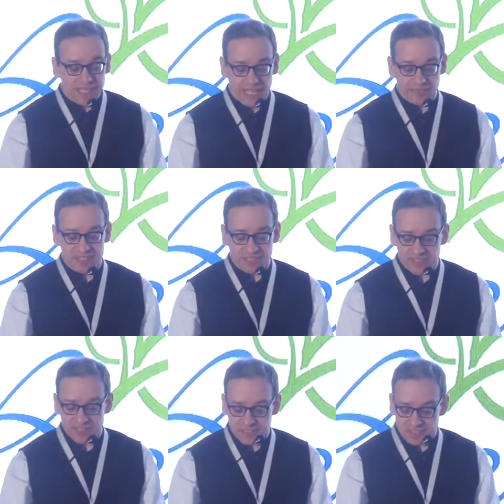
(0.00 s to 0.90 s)
ever
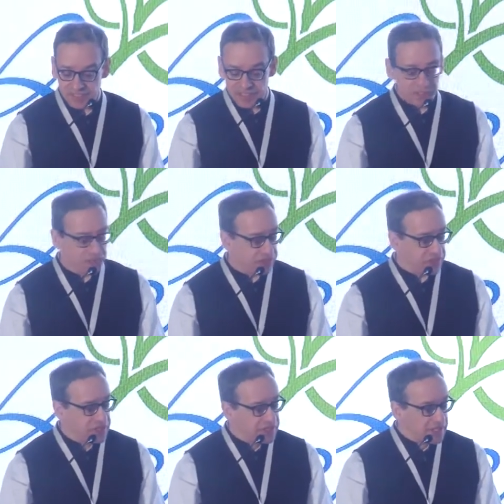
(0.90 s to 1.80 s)
since this
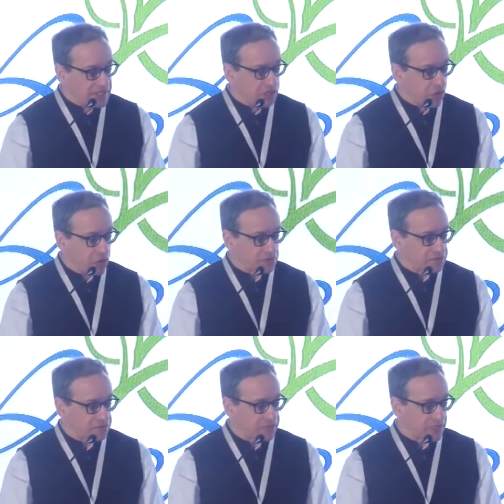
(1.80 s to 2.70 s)
industry
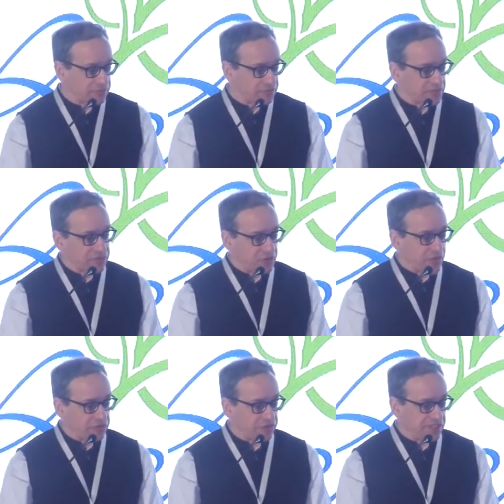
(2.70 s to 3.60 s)
evolved um, a few
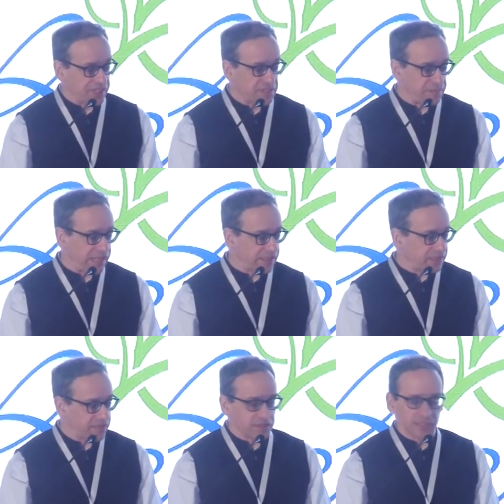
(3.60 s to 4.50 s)
hundred years back.
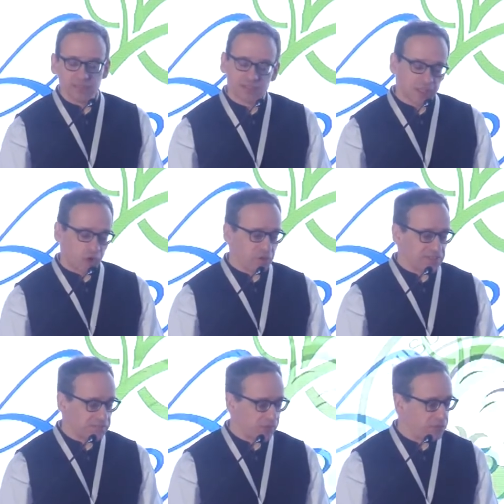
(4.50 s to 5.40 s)
Uh, it's
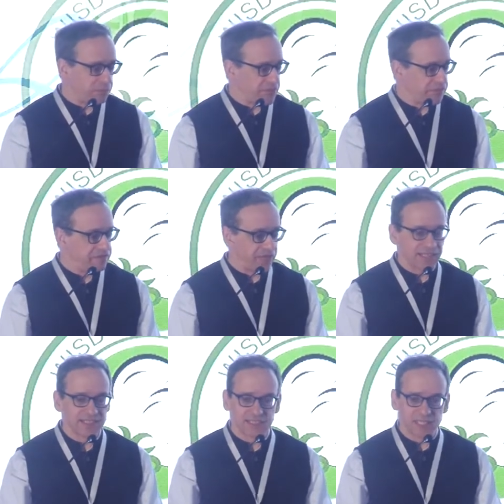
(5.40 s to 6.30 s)
always about being
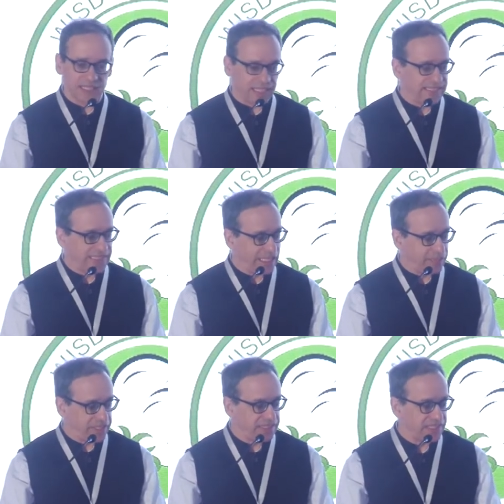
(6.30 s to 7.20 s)
faster, less
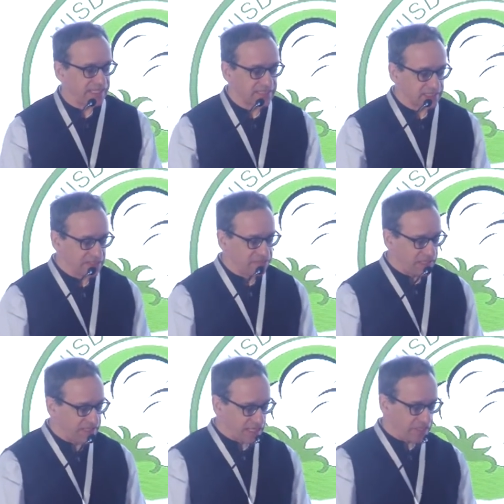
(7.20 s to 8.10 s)
labor intensive,
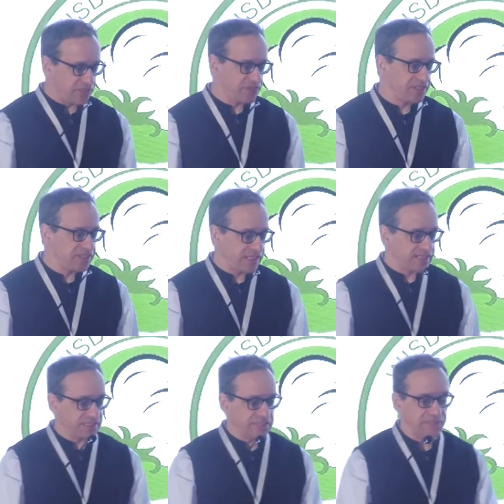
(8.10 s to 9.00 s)
less energy
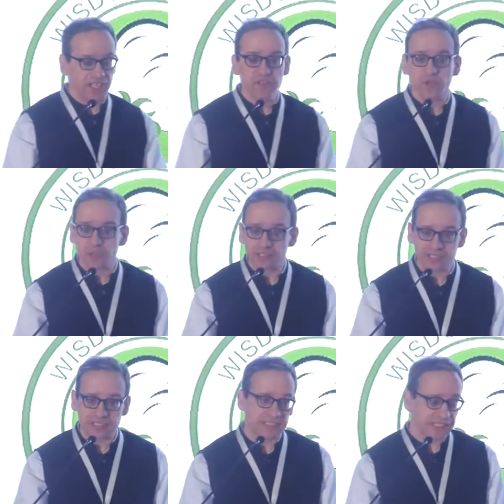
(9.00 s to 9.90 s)
intensive, less water
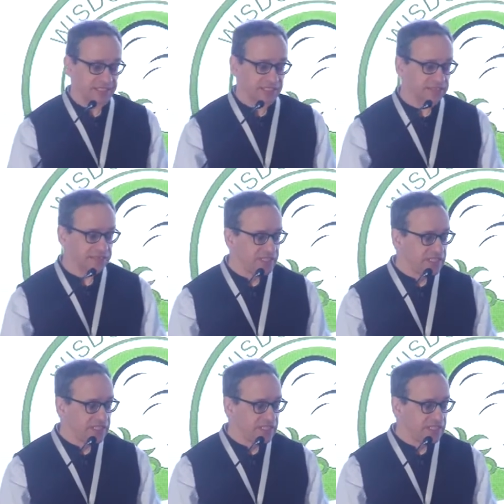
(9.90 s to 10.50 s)
intensive.